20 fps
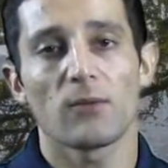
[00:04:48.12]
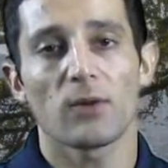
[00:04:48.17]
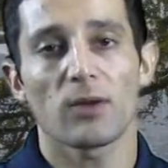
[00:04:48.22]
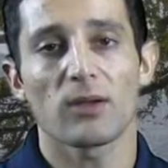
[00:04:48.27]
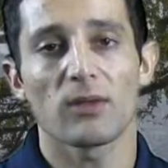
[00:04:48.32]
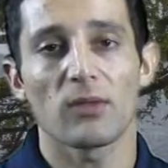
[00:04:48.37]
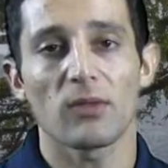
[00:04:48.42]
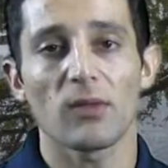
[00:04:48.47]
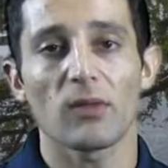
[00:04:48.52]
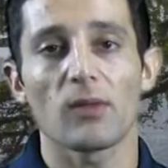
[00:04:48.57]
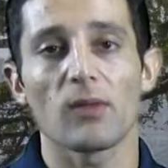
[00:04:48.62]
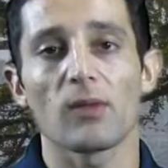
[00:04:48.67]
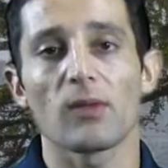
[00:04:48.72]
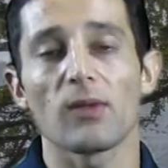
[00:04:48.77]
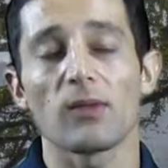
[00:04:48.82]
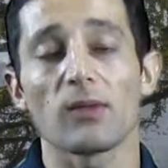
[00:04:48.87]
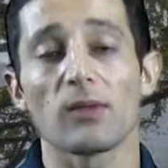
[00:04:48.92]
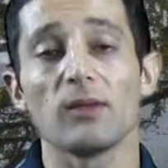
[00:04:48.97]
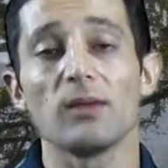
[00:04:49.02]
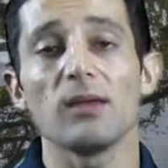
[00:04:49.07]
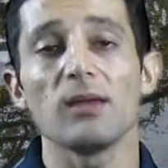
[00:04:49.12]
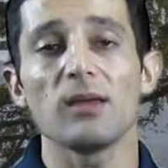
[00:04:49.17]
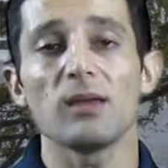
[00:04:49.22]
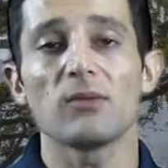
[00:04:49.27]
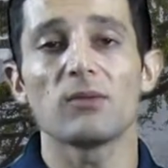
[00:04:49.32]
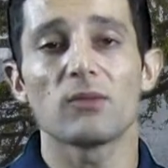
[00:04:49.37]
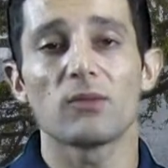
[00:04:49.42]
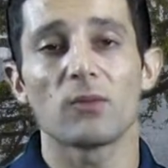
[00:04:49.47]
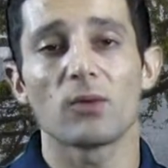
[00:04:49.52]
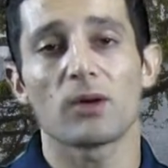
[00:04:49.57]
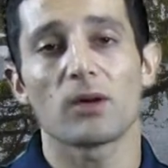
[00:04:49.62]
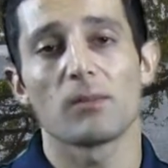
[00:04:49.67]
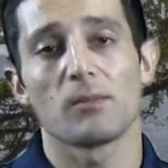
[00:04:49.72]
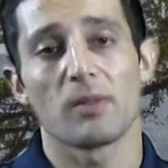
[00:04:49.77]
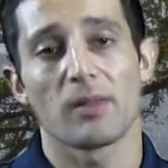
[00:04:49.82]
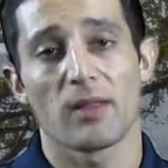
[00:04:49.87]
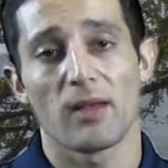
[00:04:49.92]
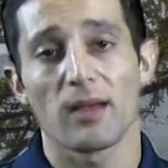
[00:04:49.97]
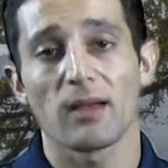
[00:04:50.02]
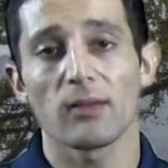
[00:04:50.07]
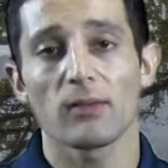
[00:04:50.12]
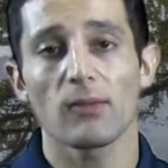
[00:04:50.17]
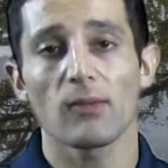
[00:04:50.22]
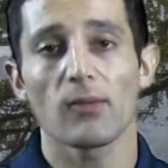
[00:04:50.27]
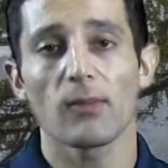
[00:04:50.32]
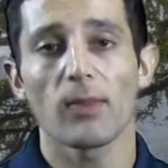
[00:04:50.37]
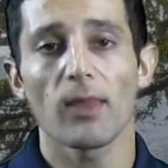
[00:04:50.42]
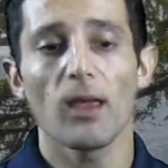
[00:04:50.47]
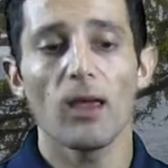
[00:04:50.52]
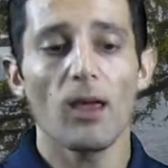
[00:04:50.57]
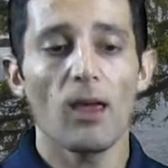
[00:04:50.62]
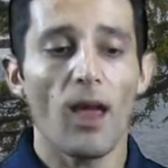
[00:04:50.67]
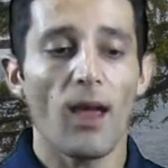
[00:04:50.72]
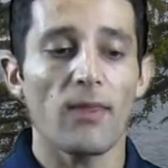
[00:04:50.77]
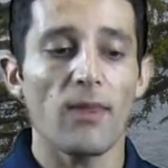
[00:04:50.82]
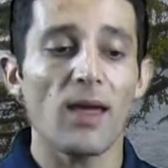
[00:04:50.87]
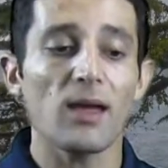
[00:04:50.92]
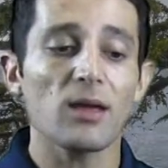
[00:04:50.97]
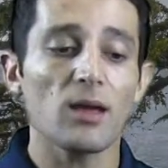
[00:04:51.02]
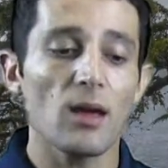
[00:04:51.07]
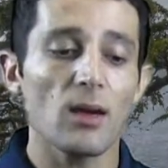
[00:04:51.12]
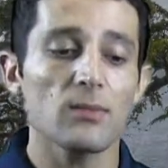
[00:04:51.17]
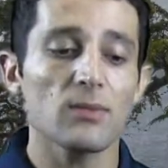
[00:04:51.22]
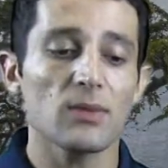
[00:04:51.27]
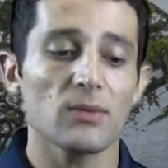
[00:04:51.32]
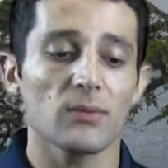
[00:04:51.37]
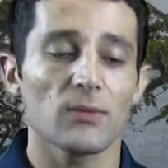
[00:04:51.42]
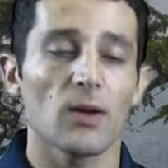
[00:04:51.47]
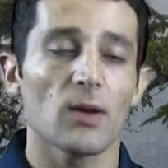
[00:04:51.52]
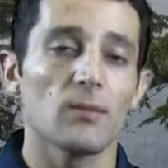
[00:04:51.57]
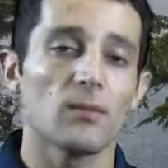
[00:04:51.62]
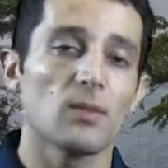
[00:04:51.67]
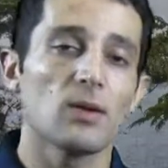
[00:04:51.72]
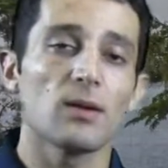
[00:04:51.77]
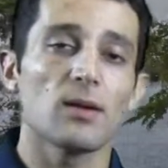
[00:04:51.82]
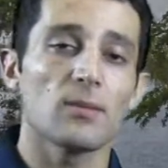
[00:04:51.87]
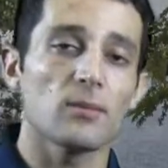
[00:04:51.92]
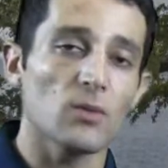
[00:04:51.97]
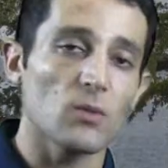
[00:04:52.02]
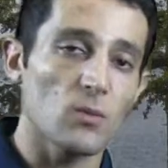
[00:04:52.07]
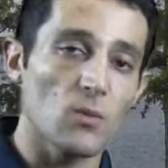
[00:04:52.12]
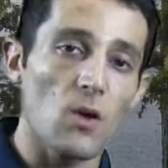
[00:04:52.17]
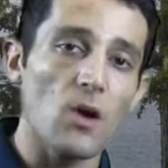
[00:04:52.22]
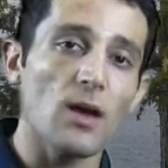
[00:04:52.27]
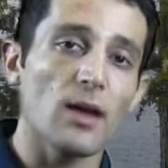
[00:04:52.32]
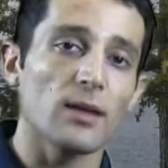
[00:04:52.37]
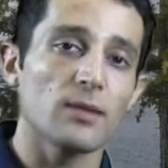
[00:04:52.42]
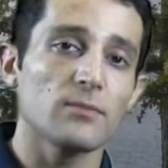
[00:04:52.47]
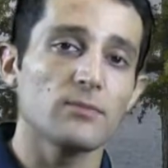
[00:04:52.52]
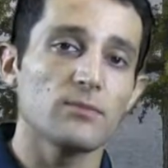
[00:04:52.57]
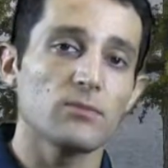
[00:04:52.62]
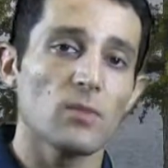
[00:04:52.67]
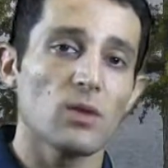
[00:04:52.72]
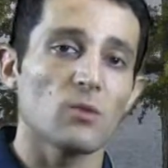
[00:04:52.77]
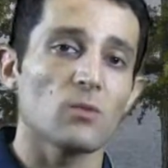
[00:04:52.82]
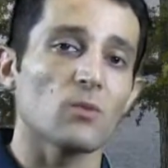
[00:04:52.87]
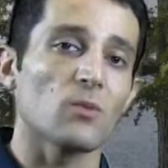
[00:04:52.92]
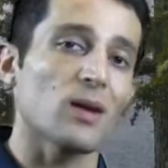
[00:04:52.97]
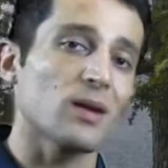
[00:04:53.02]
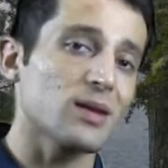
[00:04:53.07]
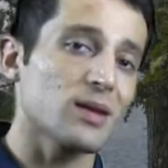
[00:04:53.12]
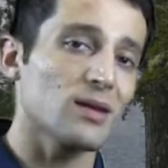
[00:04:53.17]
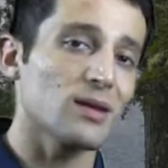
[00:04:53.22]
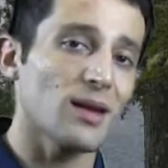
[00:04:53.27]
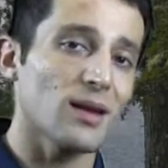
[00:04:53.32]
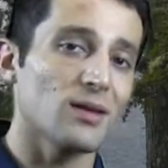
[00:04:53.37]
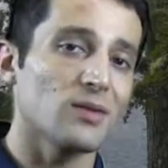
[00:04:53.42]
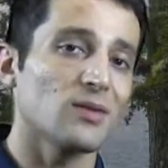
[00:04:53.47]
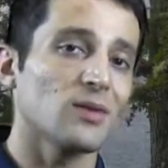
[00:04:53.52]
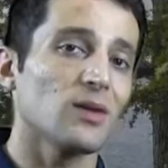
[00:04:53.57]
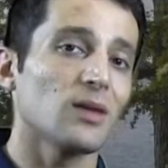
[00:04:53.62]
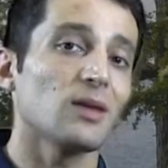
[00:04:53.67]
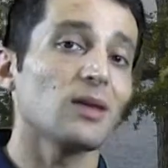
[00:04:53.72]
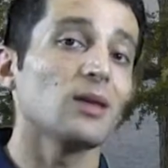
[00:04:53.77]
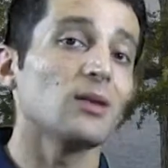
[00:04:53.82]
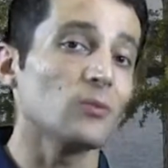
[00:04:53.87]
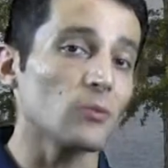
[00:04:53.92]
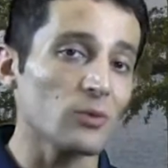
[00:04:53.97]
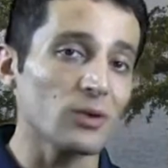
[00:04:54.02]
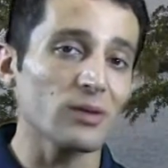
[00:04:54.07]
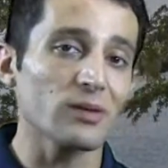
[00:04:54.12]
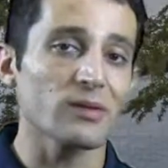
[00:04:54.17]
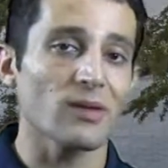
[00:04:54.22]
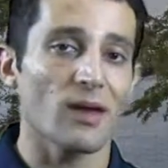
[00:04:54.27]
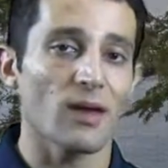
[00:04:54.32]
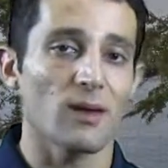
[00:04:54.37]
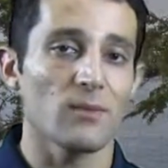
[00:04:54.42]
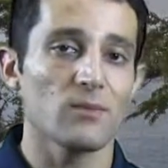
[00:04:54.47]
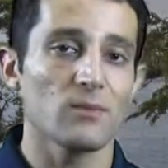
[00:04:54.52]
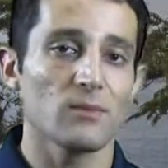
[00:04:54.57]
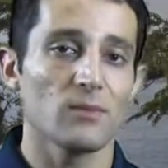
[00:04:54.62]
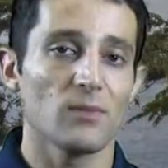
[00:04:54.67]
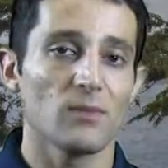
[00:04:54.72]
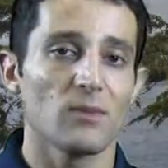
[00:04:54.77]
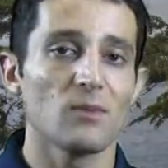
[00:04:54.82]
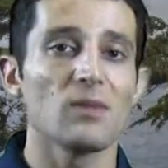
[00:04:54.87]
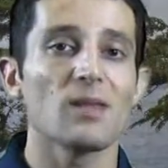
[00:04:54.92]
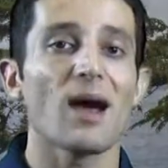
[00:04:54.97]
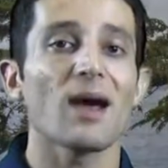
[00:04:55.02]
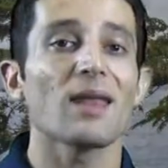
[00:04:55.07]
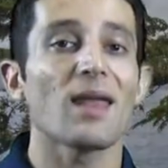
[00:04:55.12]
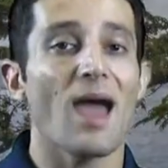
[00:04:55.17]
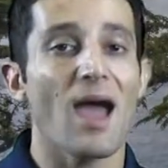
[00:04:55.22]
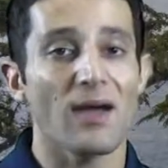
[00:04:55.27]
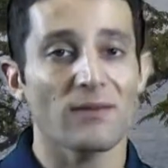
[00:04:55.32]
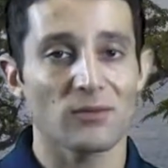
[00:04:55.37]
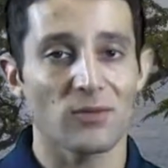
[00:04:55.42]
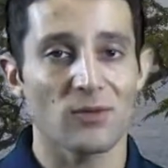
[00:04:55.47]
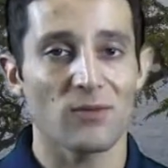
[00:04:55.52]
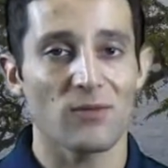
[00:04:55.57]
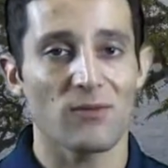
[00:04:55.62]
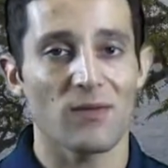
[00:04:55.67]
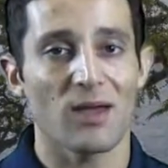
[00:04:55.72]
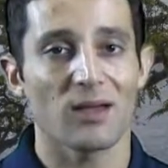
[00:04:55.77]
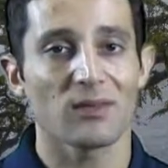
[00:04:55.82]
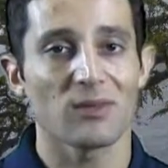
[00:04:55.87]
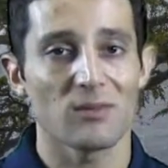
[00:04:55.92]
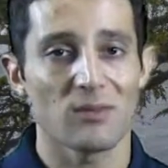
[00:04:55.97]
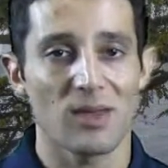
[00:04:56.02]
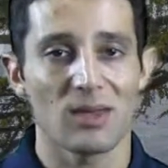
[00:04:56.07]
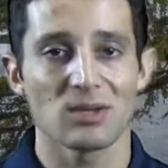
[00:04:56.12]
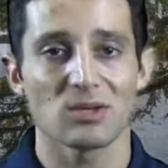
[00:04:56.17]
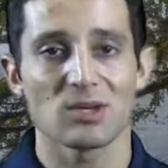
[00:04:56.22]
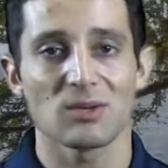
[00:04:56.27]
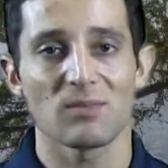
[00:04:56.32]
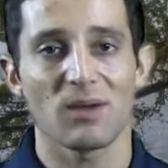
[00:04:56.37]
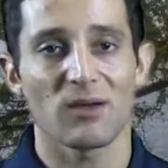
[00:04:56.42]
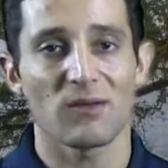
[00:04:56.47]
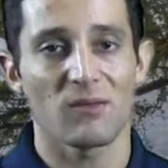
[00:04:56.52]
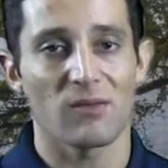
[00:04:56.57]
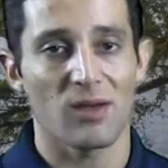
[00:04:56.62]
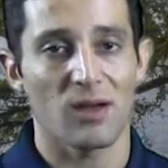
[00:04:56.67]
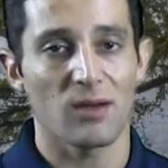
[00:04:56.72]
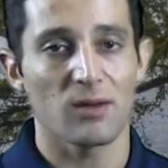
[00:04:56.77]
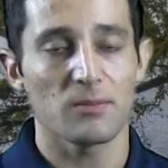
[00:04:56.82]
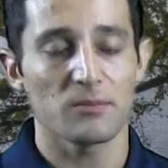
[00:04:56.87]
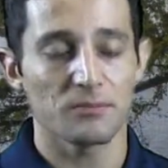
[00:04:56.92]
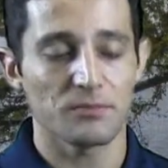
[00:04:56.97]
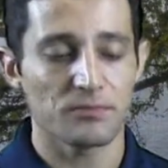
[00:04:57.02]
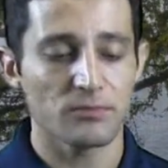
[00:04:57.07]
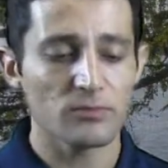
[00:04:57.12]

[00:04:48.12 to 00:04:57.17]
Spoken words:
consistency, the need for compliance. And that comes from, number one, recognizing it in real time, not after the fact and managing by fire.